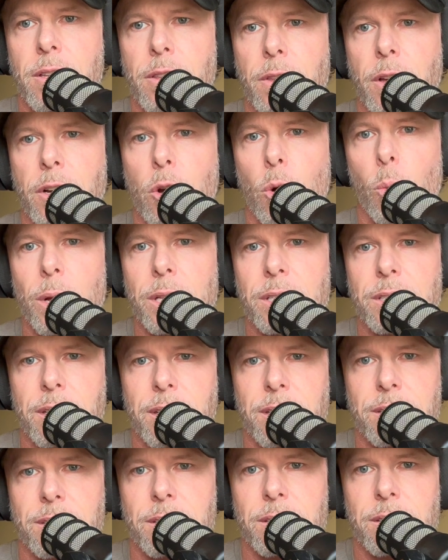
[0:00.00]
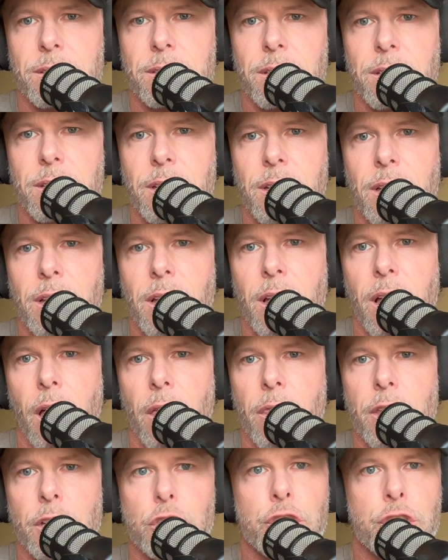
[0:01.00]
the coincidences,
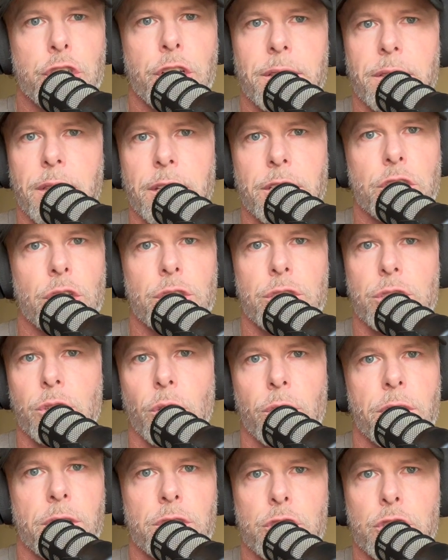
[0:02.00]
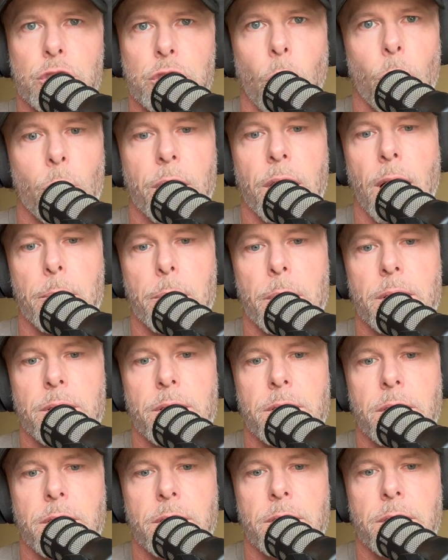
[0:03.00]
the shit that just started showing up.
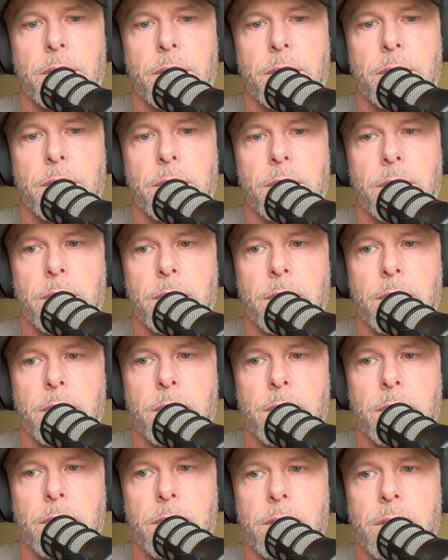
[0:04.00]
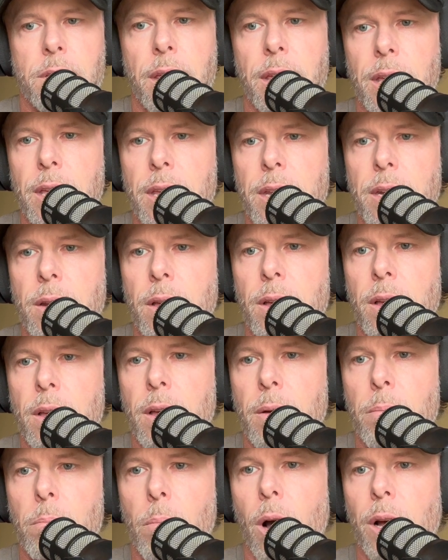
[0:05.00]
10
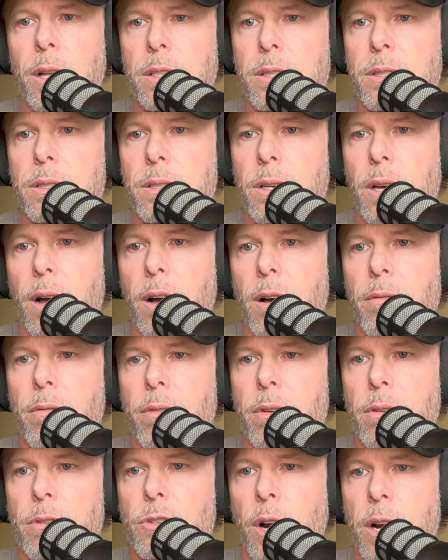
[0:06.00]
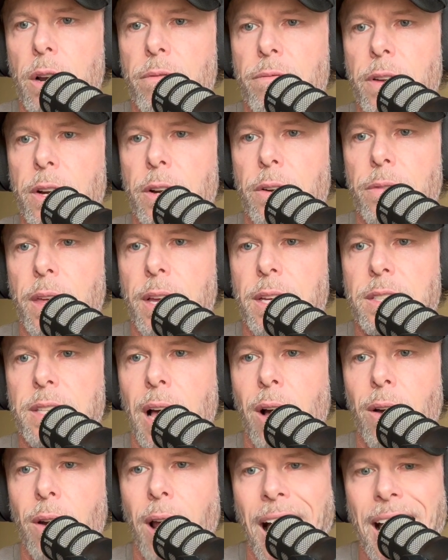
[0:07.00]
months of trying to figure things
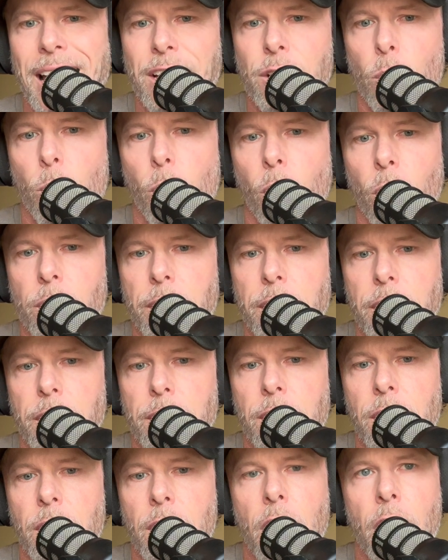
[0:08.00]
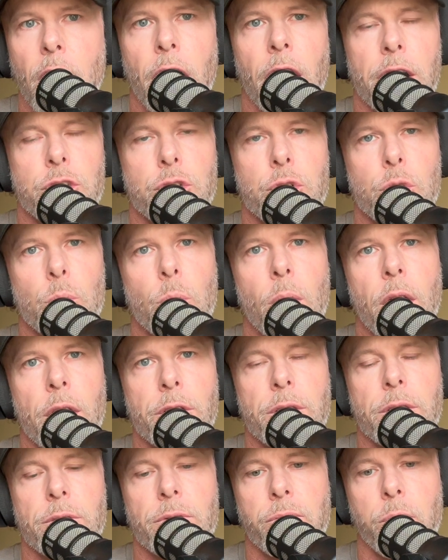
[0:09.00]
out, I go all in, a
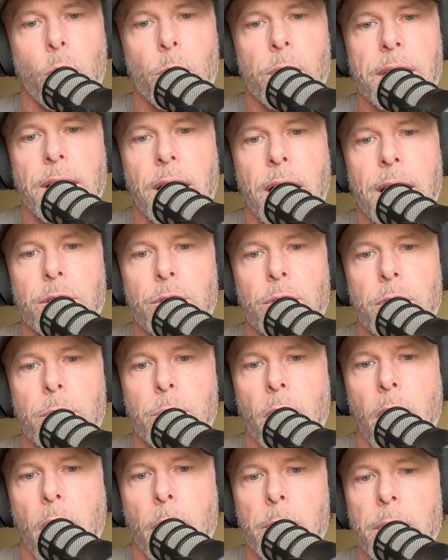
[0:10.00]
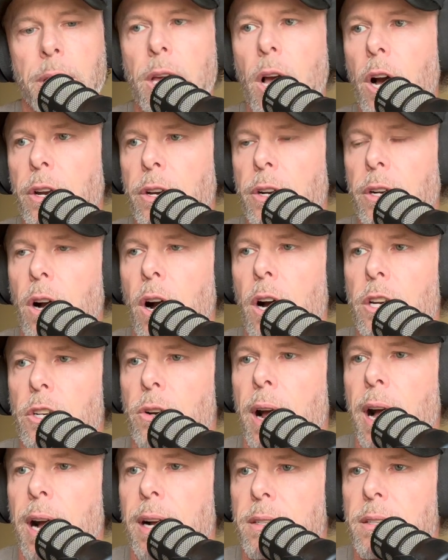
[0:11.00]
249 unit property under
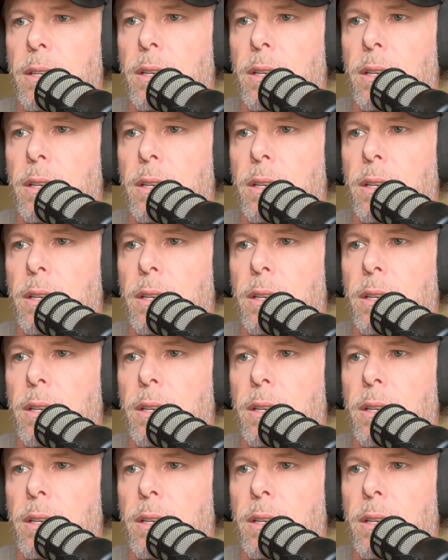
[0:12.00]
contract,